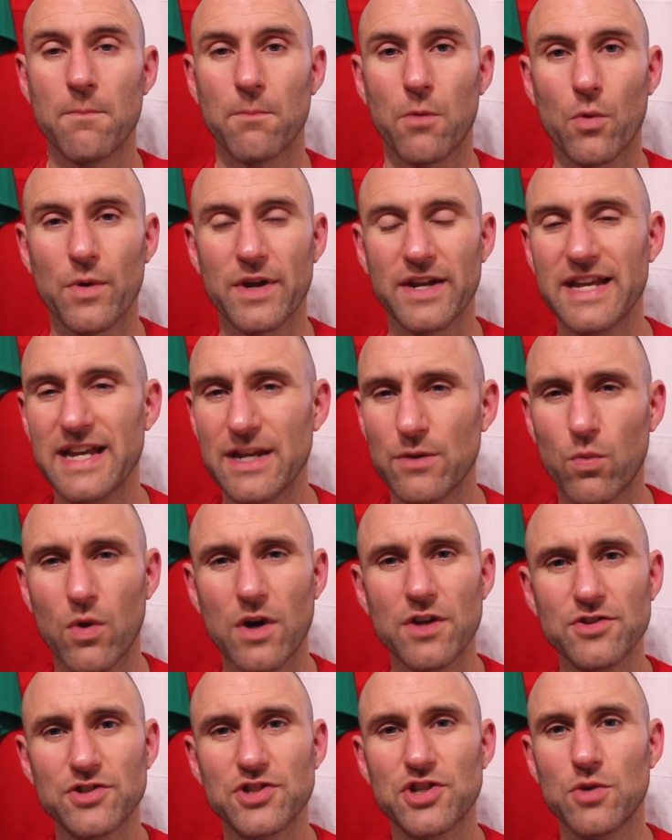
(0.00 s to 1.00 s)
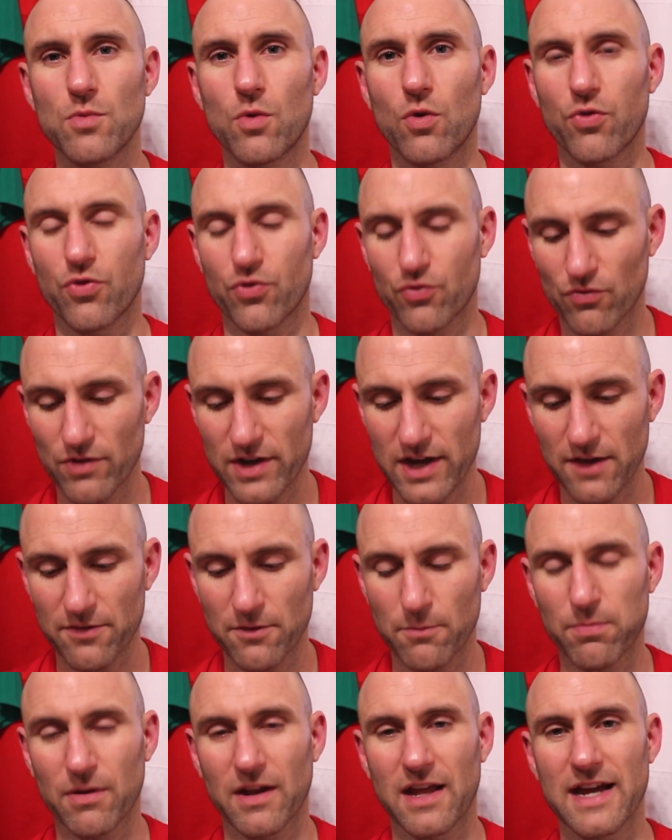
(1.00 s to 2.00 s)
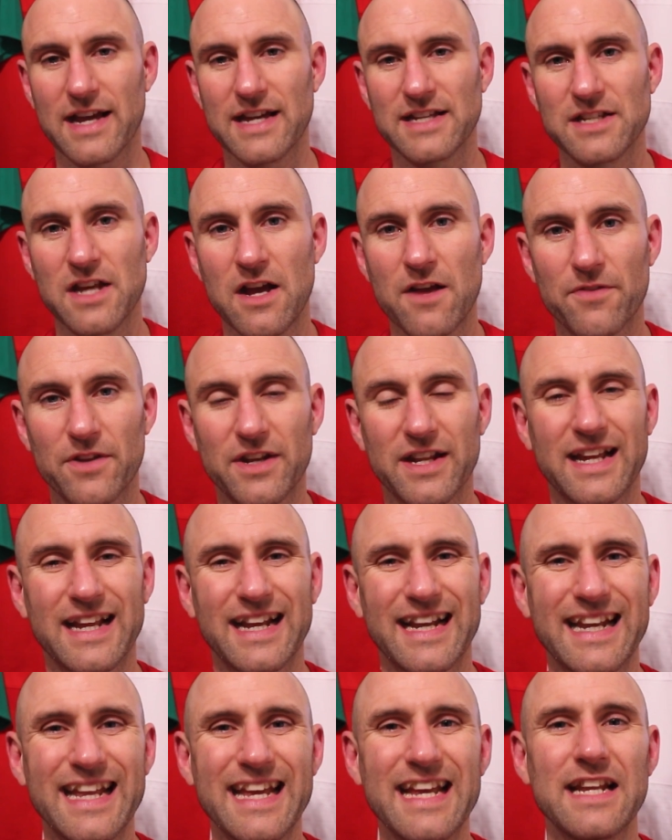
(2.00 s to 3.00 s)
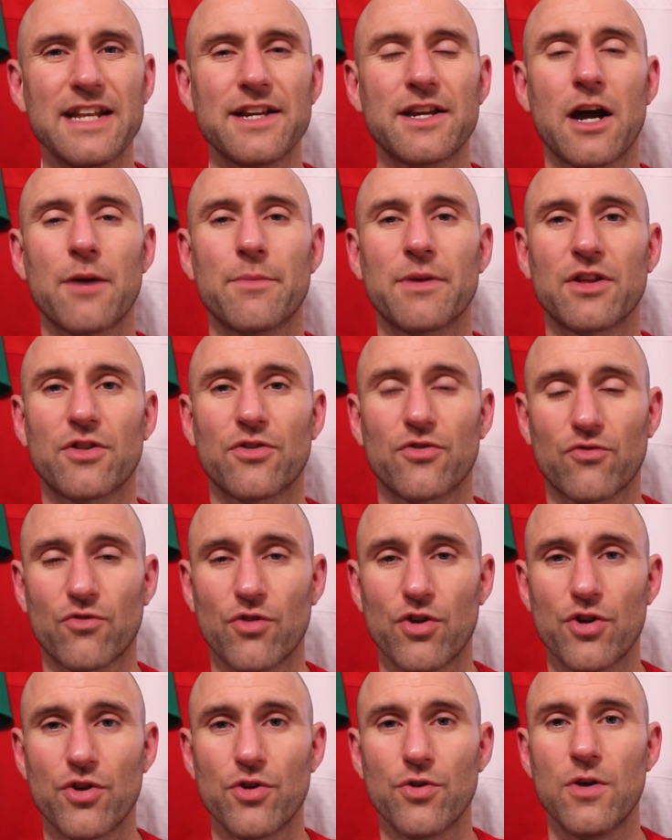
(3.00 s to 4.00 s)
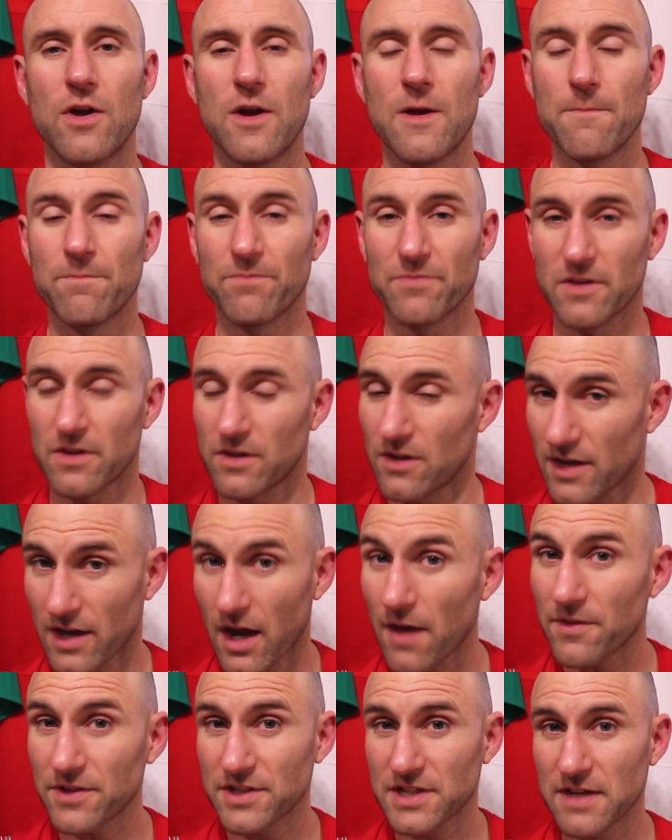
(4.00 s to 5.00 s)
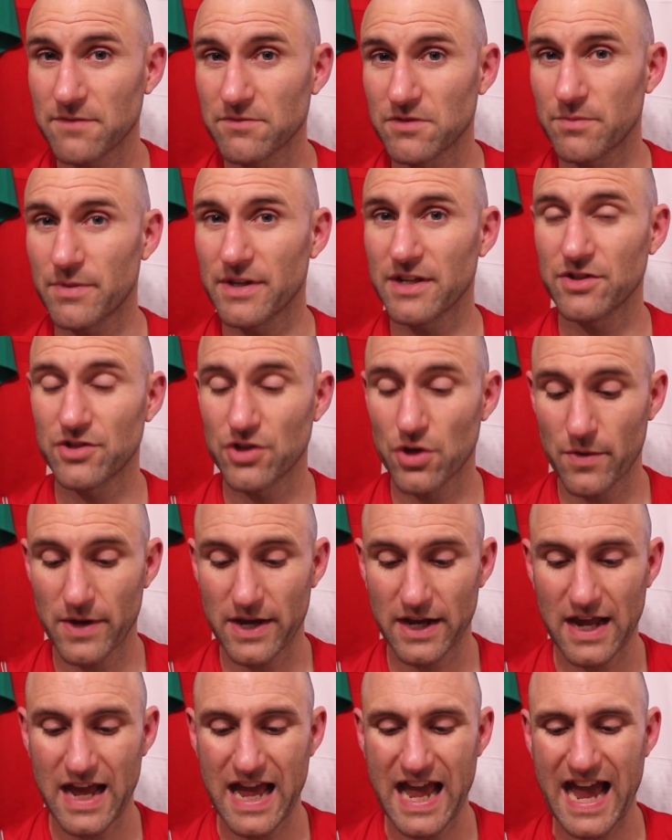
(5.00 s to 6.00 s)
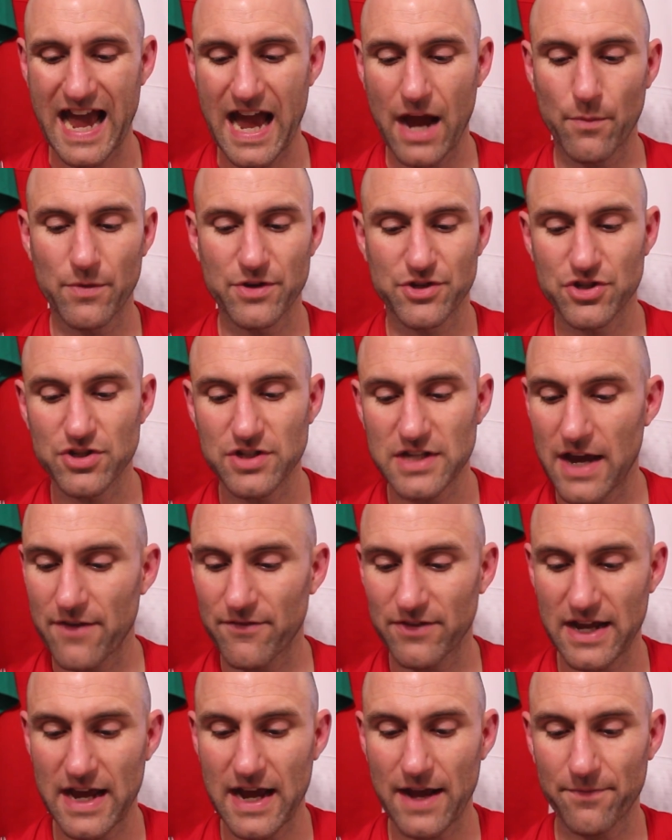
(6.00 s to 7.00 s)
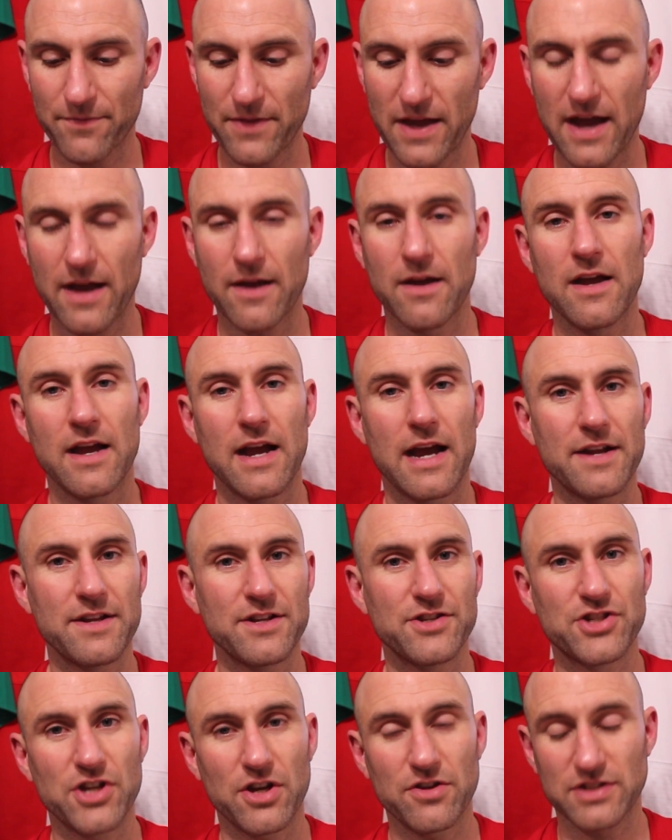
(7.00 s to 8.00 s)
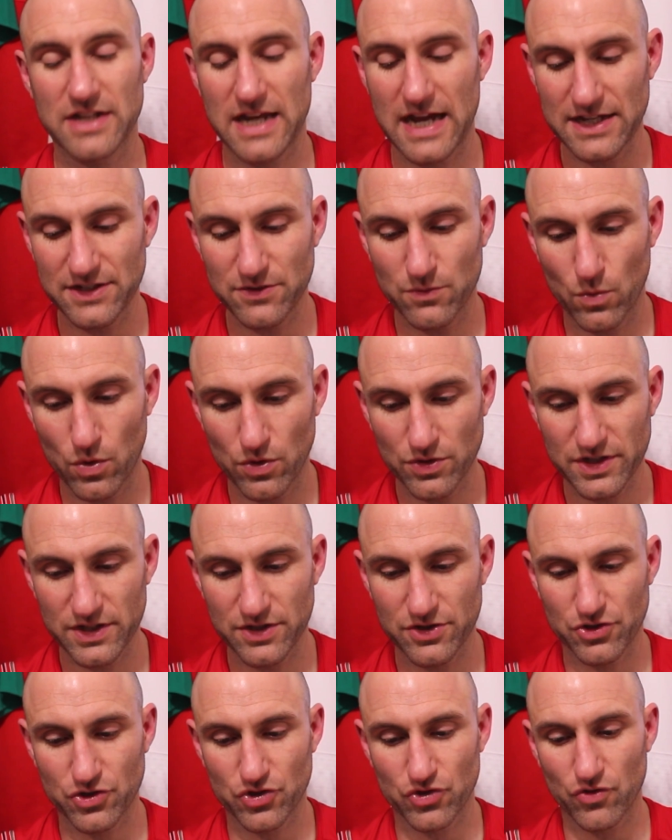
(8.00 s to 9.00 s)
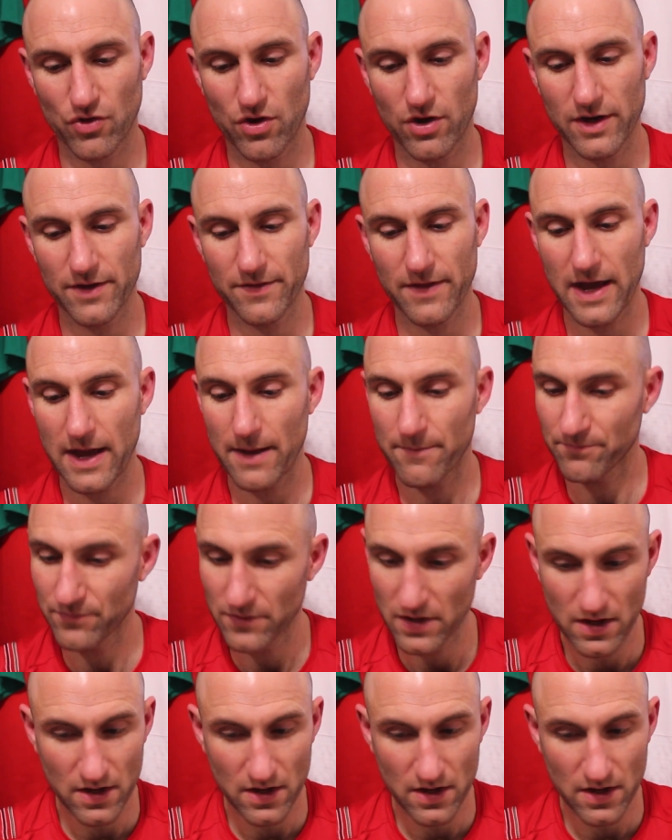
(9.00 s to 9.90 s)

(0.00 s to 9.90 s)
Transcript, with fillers: But we need one, two, or three other players that are clearly coming through like other teams have been doing, and we just haven't had that. Eddie Jones hasn't wanted to try that.